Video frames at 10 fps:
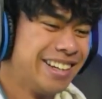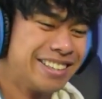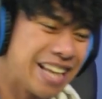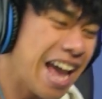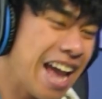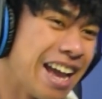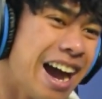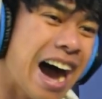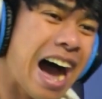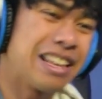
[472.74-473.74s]
See?
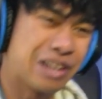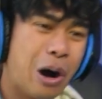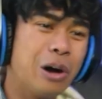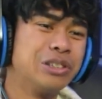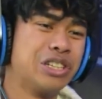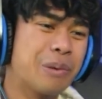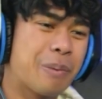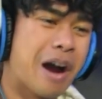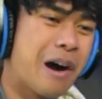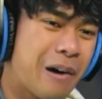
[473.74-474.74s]
I told you,
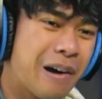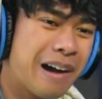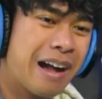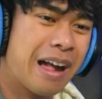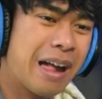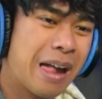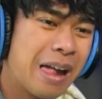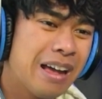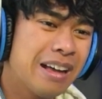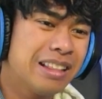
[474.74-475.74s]
bro.
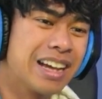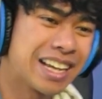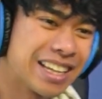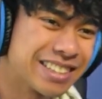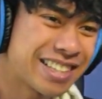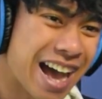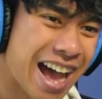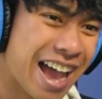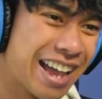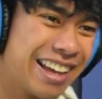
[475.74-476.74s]
Look at this
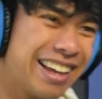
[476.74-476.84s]
guy.